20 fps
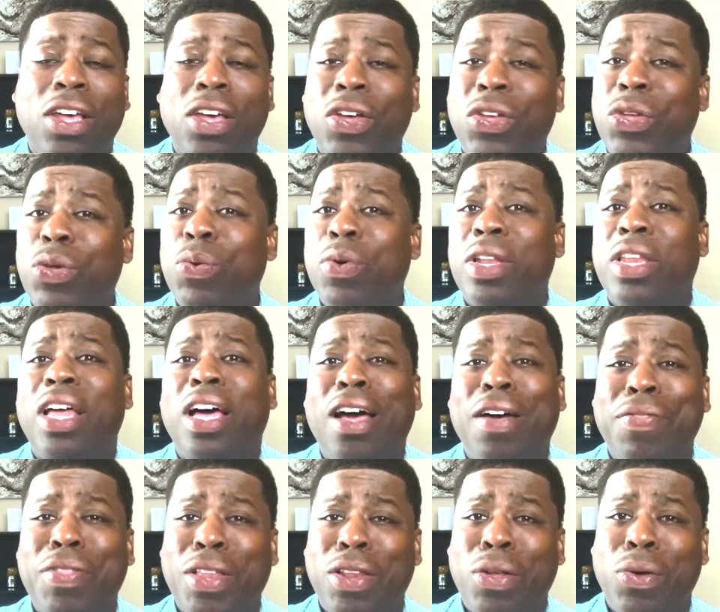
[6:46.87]
You would
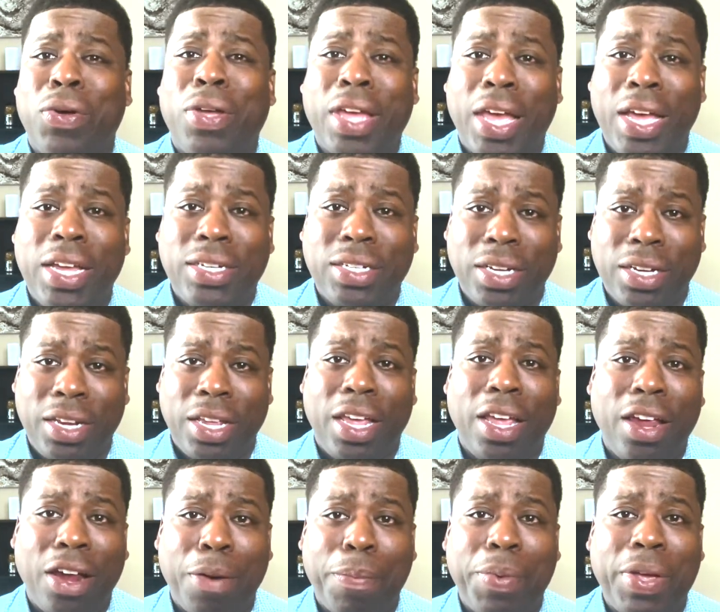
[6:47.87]
love the location
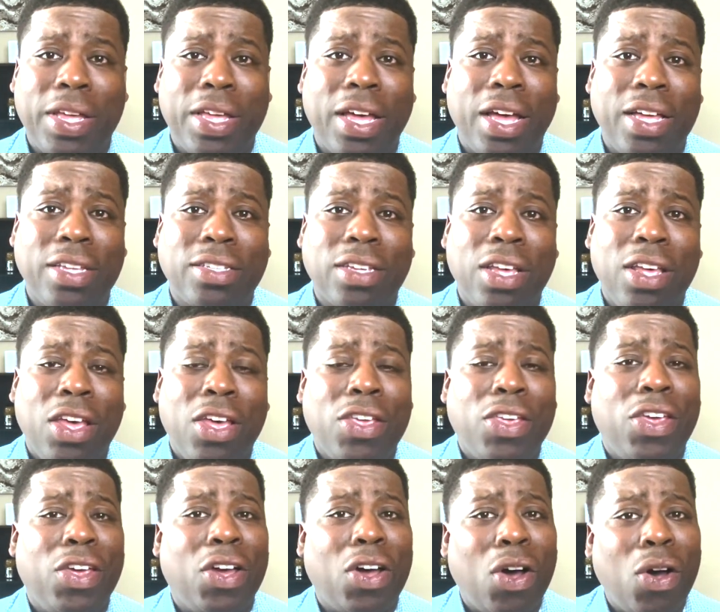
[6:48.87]
here because
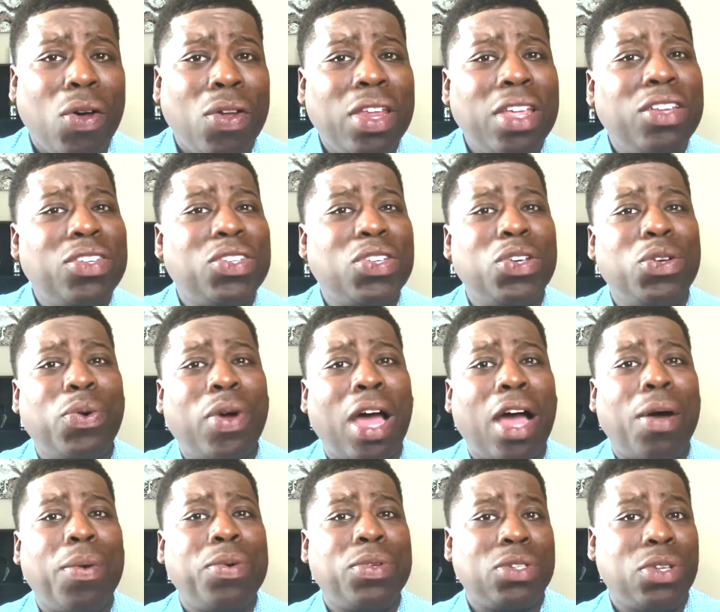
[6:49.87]
you're only 2
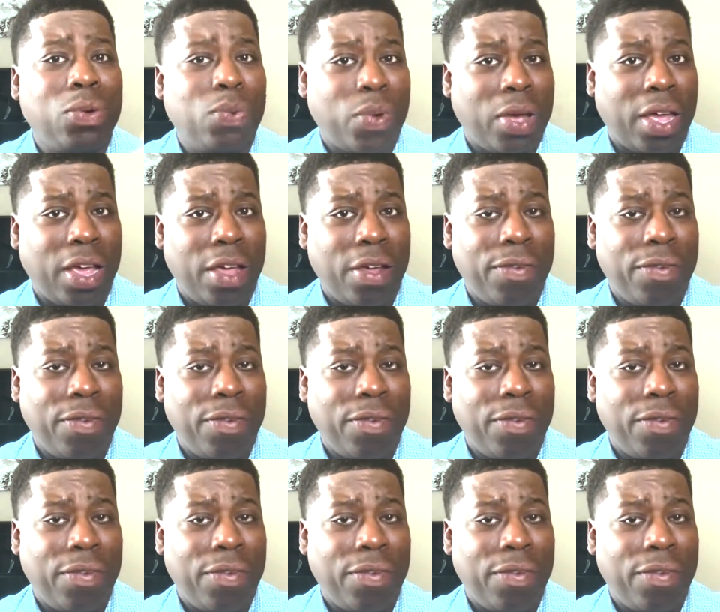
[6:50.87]
hours away